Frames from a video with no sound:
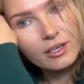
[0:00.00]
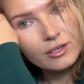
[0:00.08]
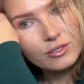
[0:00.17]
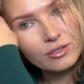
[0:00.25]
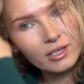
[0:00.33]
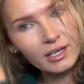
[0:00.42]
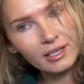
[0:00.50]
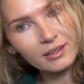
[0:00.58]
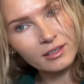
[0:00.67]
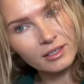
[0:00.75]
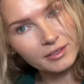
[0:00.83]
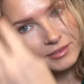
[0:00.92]
so that I get the
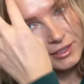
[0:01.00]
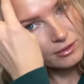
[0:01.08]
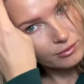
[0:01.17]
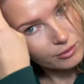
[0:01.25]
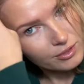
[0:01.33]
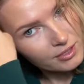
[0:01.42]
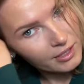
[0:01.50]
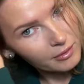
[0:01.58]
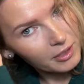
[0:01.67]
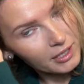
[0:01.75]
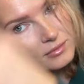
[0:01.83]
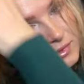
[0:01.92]
lift at the roots that I want.